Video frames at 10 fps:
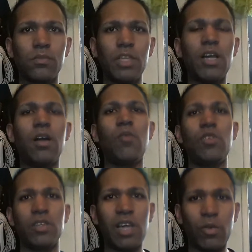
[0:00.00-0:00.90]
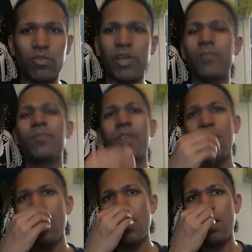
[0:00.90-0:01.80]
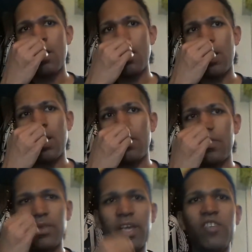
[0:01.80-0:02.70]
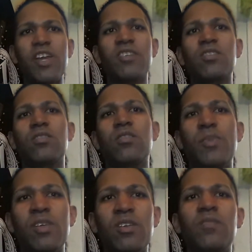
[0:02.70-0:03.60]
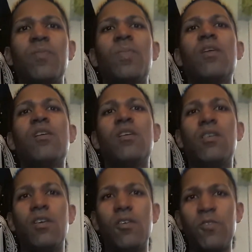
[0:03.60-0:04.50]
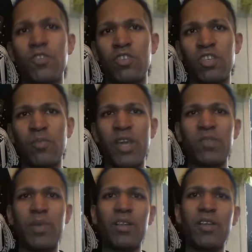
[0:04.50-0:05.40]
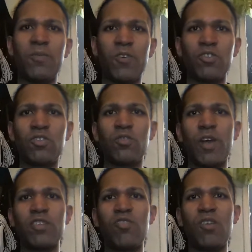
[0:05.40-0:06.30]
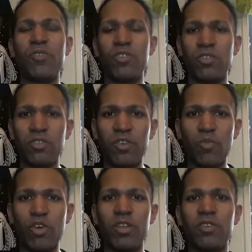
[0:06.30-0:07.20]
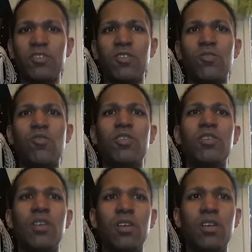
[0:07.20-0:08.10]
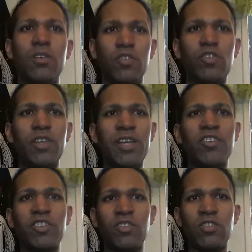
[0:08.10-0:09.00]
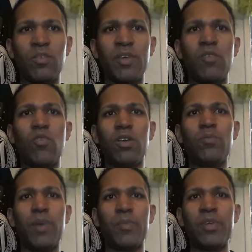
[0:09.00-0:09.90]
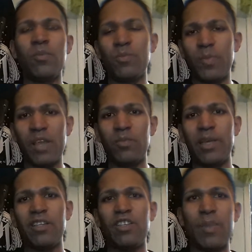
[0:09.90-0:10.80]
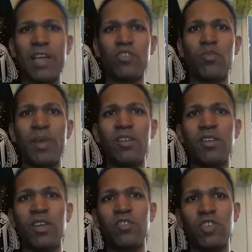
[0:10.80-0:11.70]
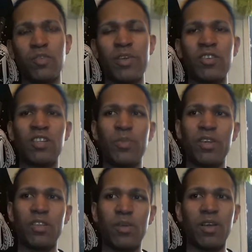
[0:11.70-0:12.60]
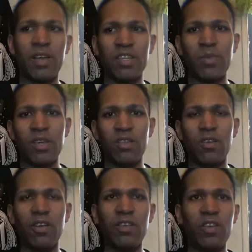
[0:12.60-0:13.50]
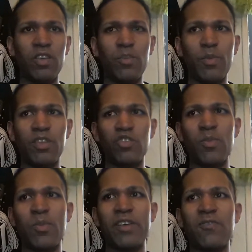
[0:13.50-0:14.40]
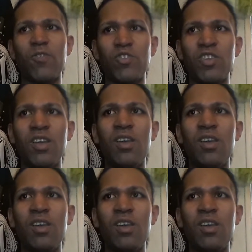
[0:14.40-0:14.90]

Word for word: Yeah, I was. Yeah, I was right. Uh, Nia Jax, Tamina, uh, versus Sasha Banks, Bayley versus the Riott Squad, which is Liv Morgan and Sarah Logan so yeah, Nia Jackson and Tamina won by beating ba- Bailey in the match. So Bailey and Sasha Banks has to be in the, uh, has to be in in, in, the chamber match first,